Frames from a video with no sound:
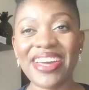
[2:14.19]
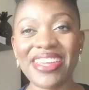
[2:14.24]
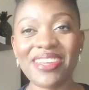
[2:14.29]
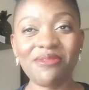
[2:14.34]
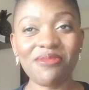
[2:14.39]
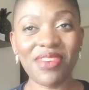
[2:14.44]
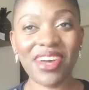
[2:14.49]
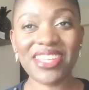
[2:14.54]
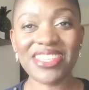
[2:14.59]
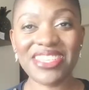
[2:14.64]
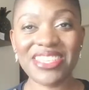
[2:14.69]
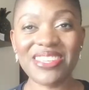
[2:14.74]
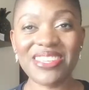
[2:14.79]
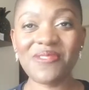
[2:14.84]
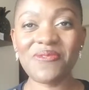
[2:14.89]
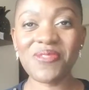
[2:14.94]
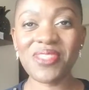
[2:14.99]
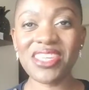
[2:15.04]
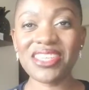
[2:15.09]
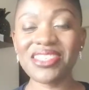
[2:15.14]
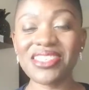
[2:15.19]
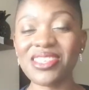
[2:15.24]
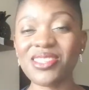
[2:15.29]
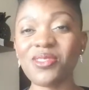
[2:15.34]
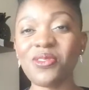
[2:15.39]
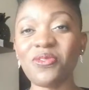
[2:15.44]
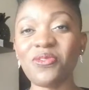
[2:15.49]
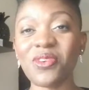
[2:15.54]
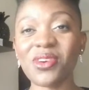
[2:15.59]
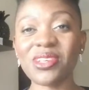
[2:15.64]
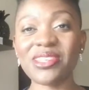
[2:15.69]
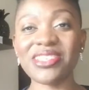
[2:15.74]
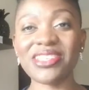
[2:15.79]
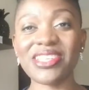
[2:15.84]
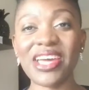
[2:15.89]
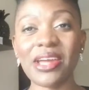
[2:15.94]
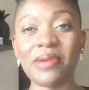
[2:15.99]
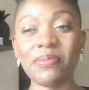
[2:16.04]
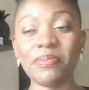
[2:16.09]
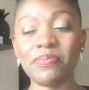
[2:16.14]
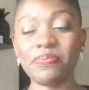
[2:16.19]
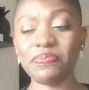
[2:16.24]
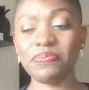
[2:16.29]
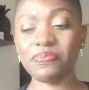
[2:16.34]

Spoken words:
inviting you, if this is your first time,